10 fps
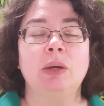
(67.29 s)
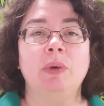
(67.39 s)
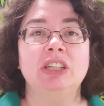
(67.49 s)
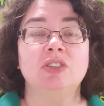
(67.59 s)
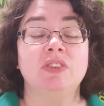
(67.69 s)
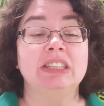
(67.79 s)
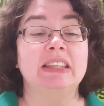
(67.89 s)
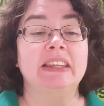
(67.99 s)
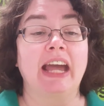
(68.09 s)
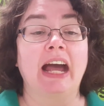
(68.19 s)
he went to
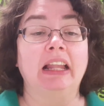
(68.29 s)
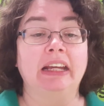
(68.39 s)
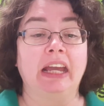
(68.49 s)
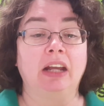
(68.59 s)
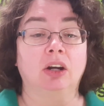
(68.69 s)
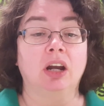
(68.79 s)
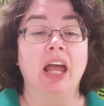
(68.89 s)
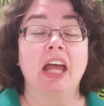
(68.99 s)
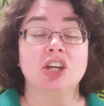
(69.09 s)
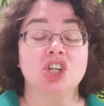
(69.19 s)
visit the alligator
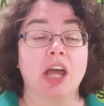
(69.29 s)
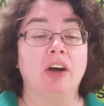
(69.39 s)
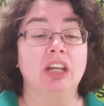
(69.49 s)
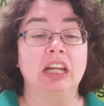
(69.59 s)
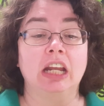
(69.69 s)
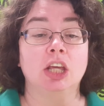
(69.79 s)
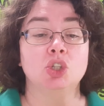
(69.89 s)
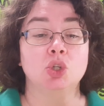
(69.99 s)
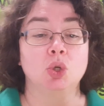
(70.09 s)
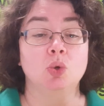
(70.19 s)
and shouted in
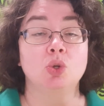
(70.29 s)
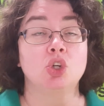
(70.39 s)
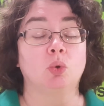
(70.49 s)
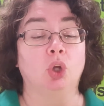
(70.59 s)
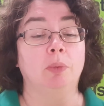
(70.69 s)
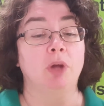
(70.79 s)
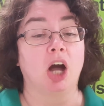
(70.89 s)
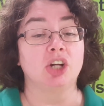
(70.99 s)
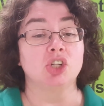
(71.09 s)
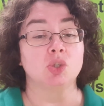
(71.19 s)
his usual
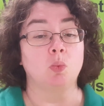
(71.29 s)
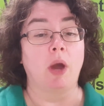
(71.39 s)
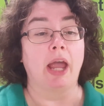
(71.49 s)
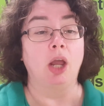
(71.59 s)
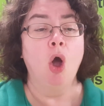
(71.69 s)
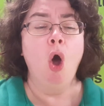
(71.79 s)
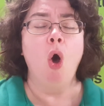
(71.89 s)
obnoxious way,